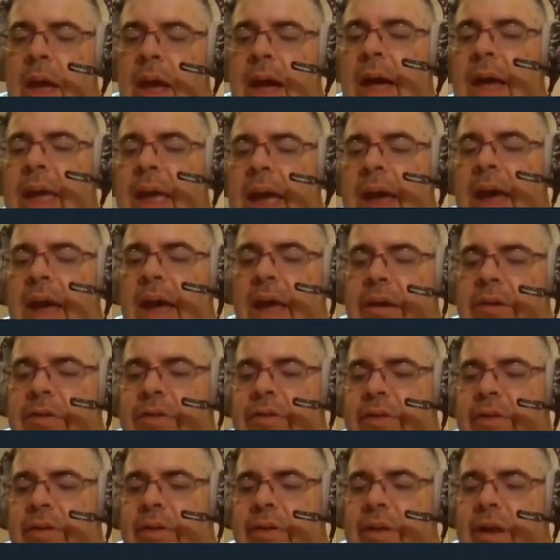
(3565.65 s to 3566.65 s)
I
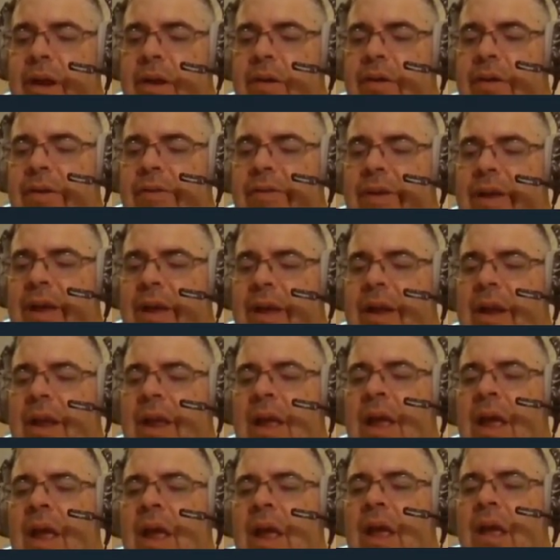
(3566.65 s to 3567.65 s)
asked, Terry said.
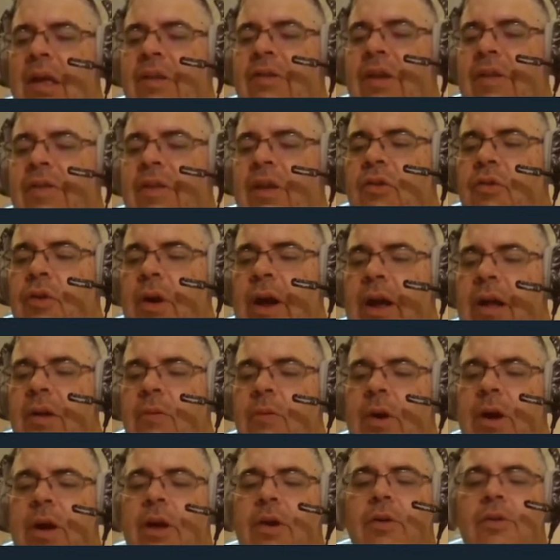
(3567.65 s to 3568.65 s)
He said the dragon
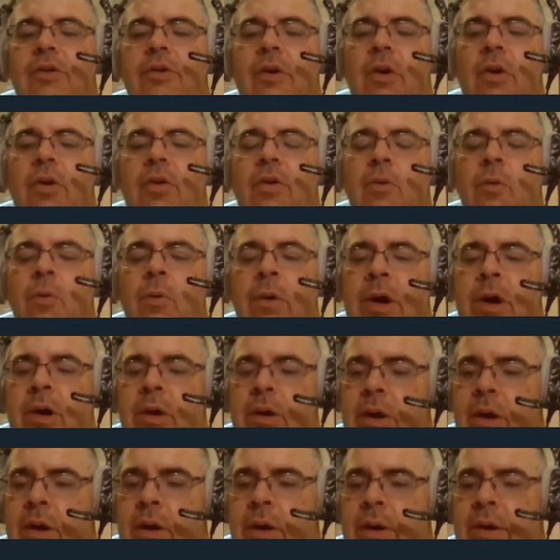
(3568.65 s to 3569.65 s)
riders are the rear
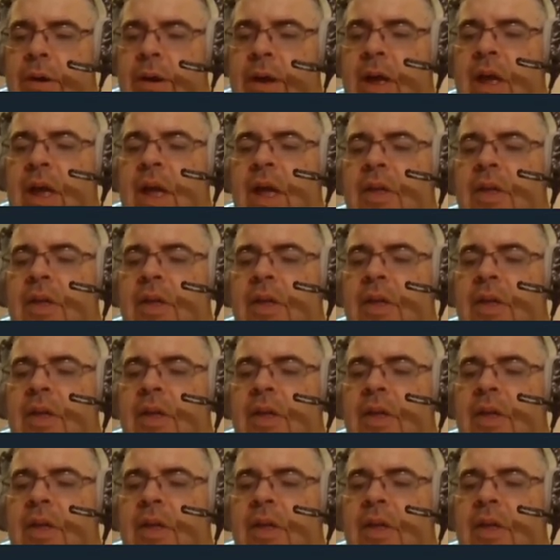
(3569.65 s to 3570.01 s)
guard.